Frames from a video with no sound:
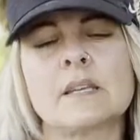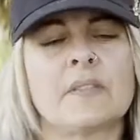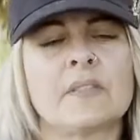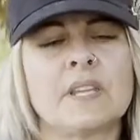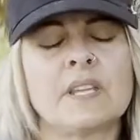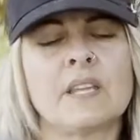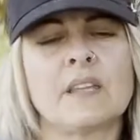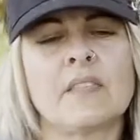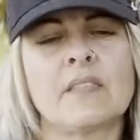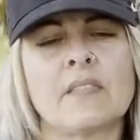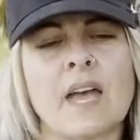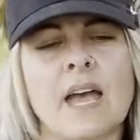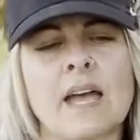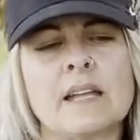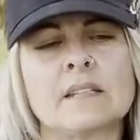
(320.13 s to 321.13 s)
thinking
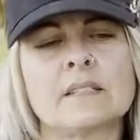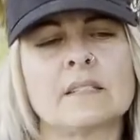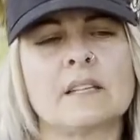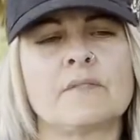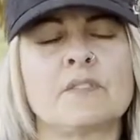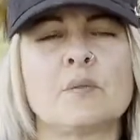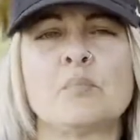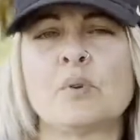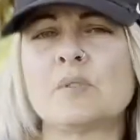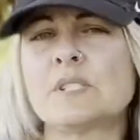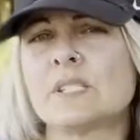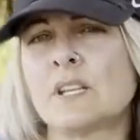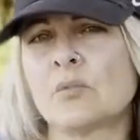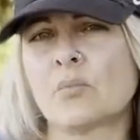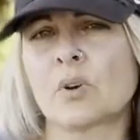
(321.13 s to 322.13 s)
that if the boots
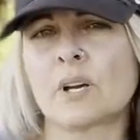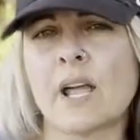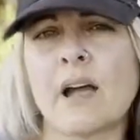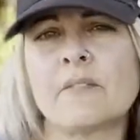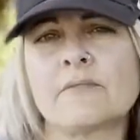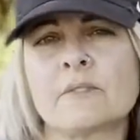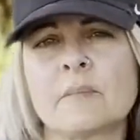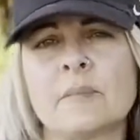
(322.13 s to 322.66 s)
didn't work out for